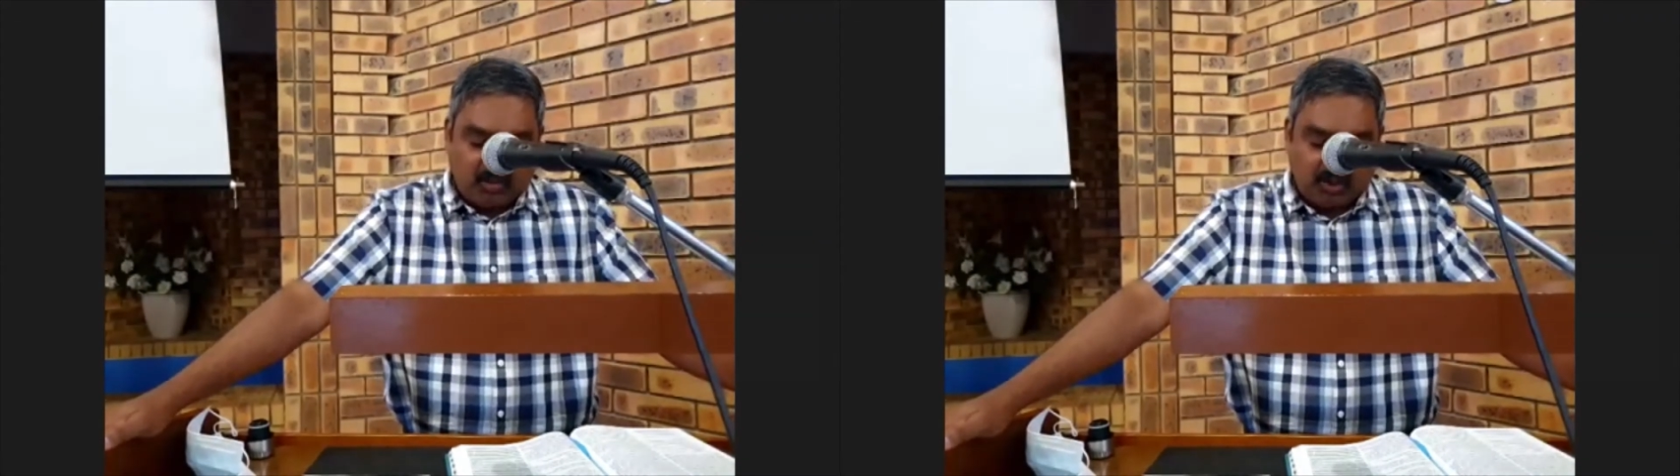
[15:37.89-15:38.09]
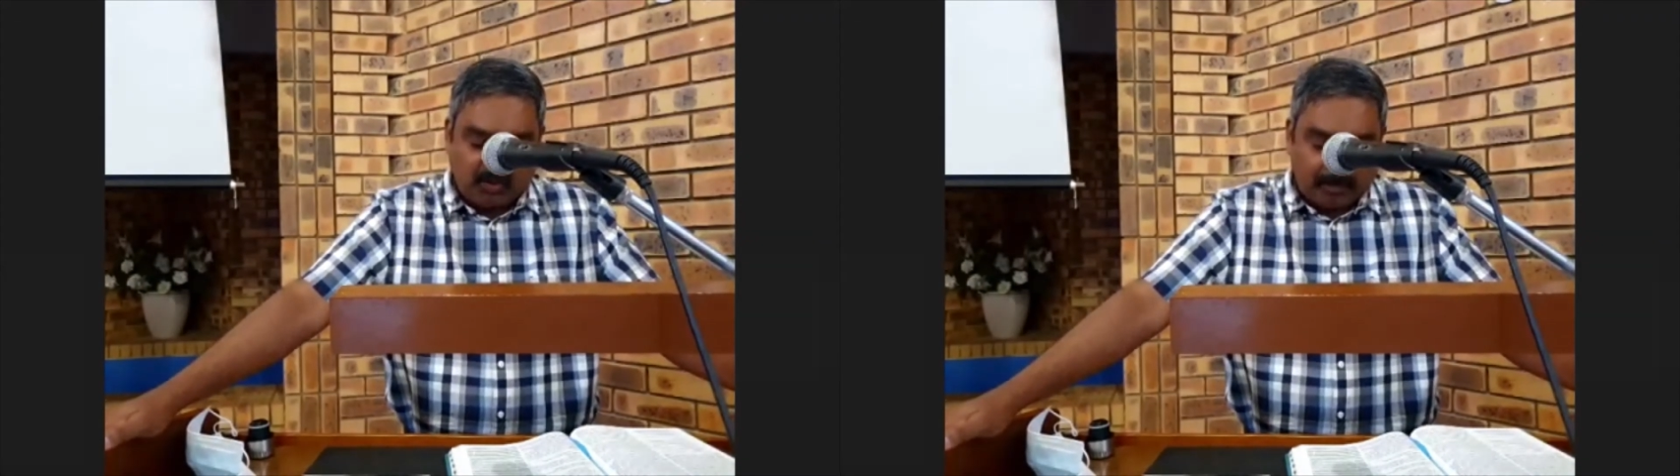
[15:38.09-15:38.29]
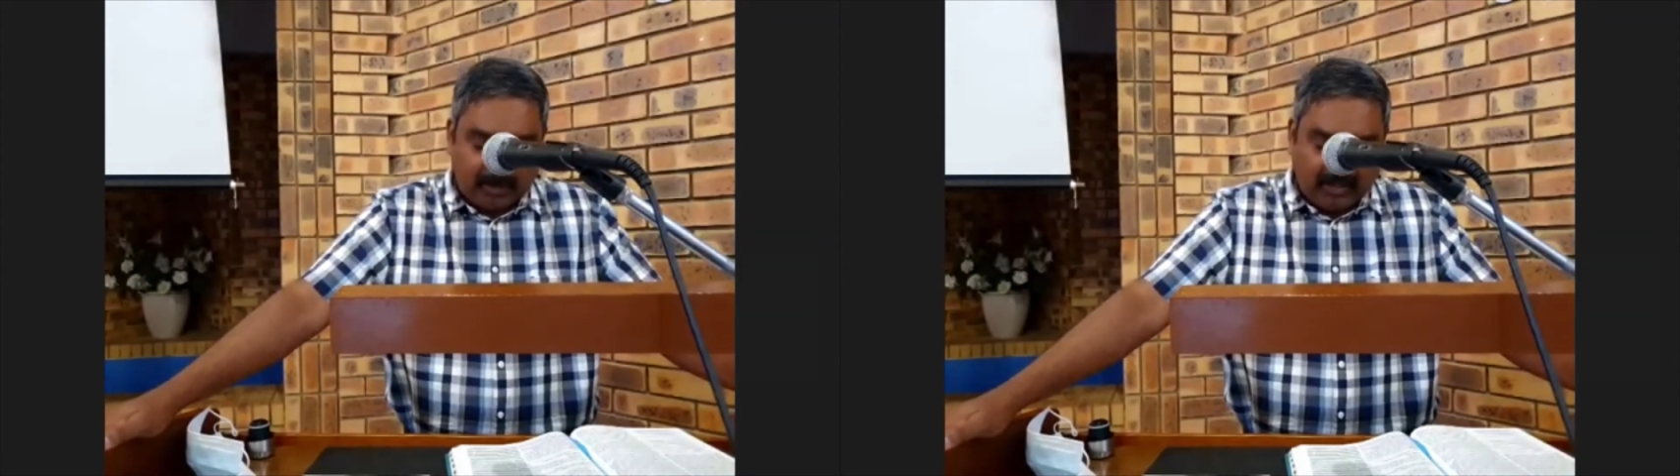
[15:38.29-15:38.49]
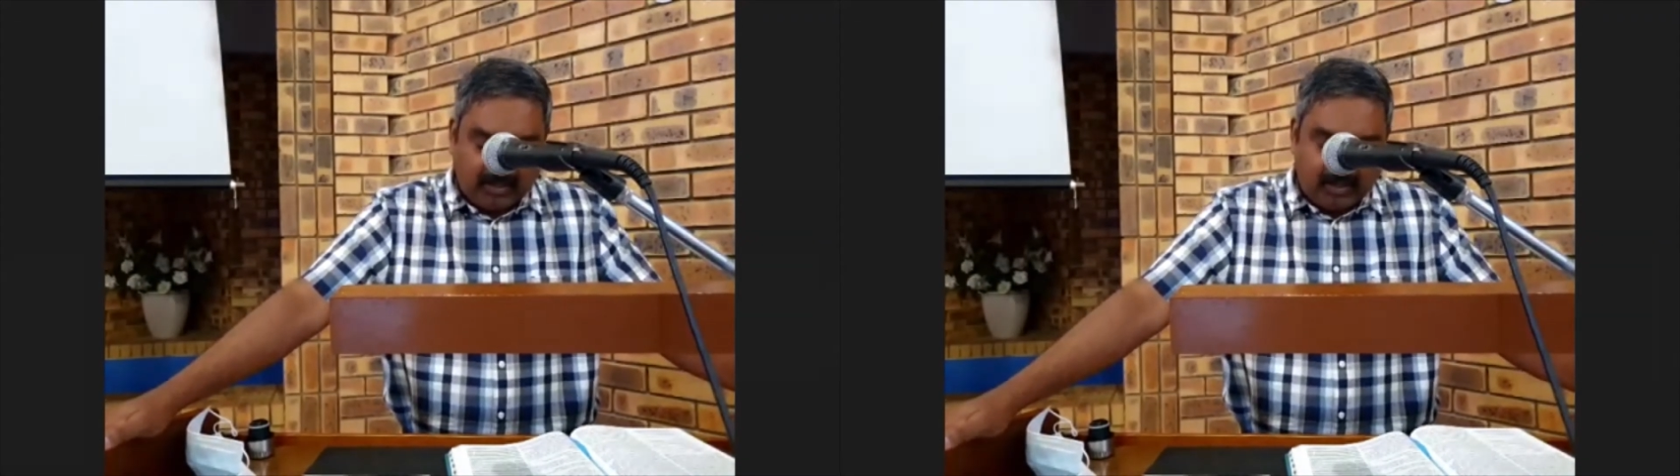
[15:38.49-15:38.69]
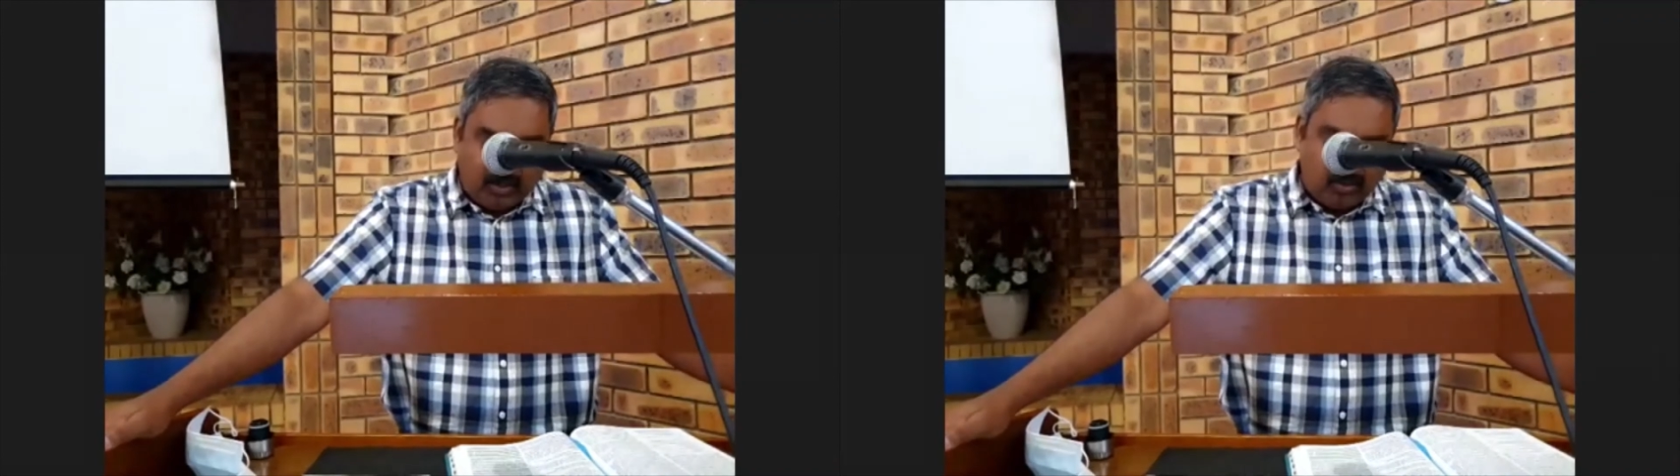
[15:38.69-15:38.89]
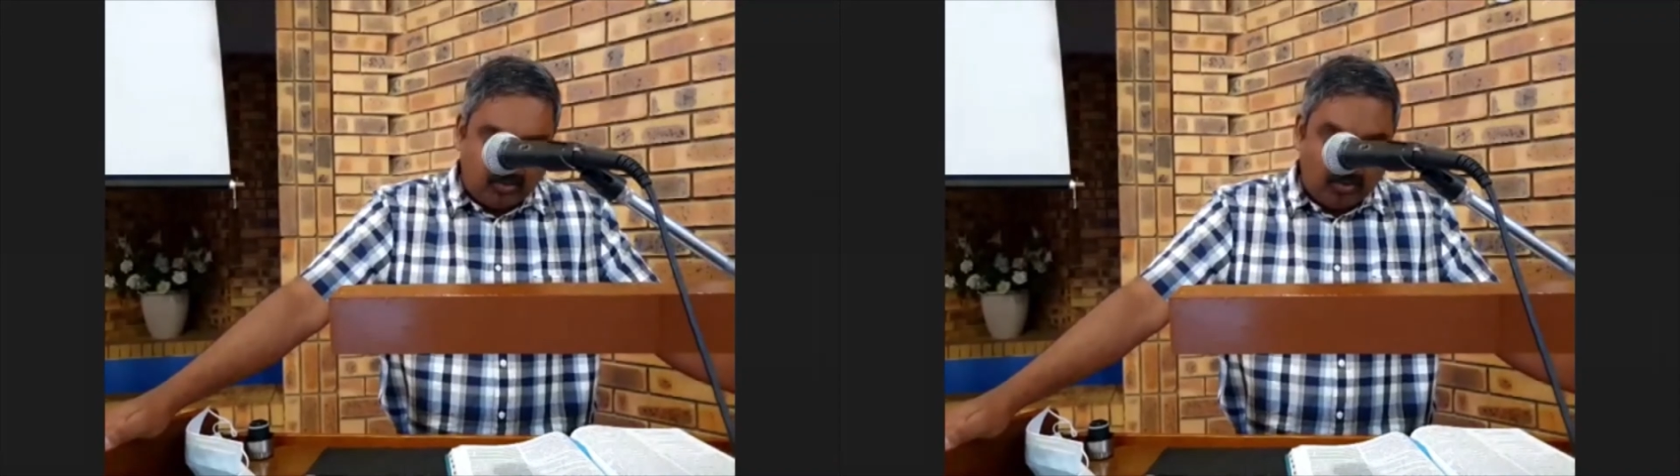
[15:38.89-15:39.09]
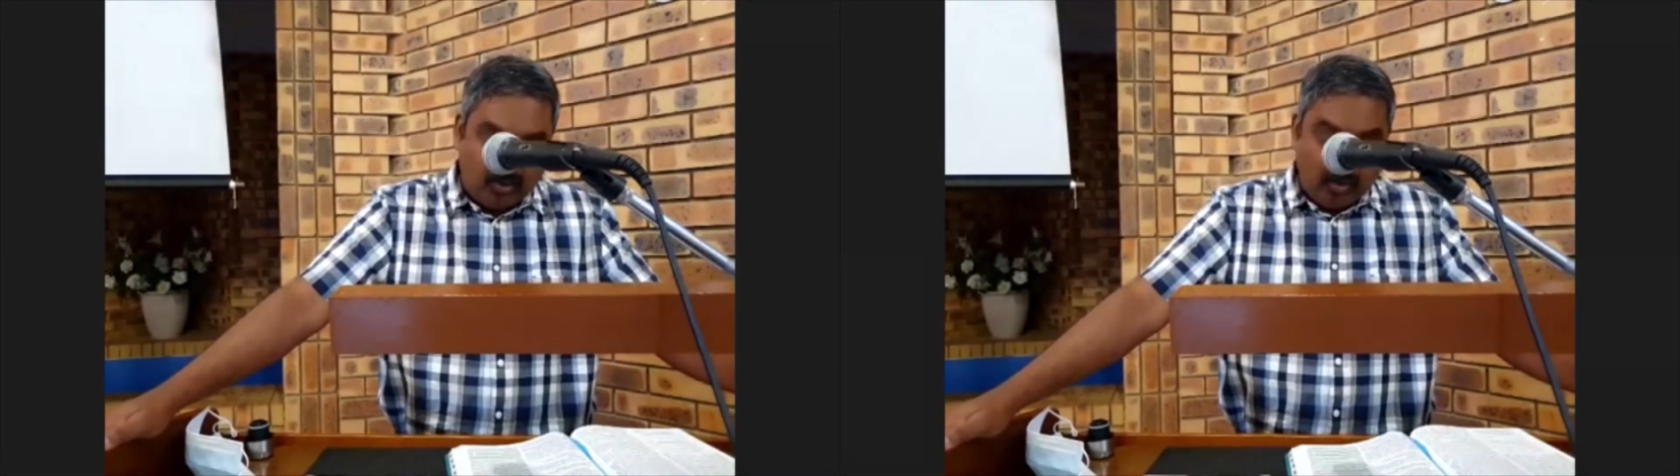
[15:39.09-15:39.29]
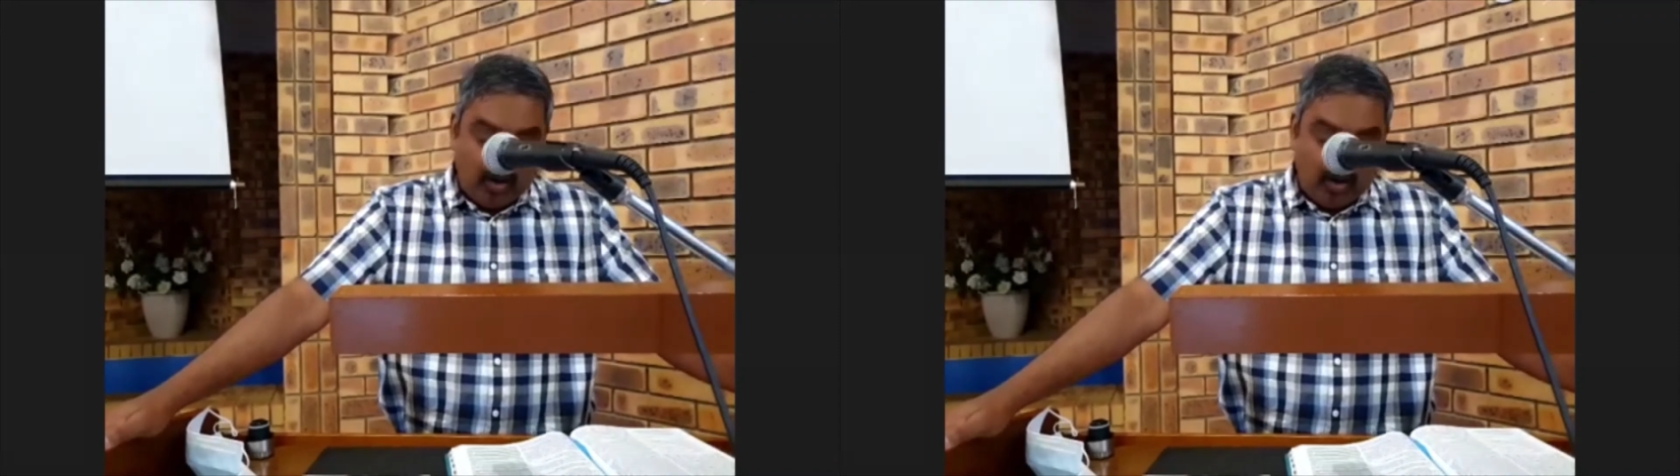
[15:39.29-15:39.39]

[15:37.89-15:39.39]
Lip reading: which plunder you,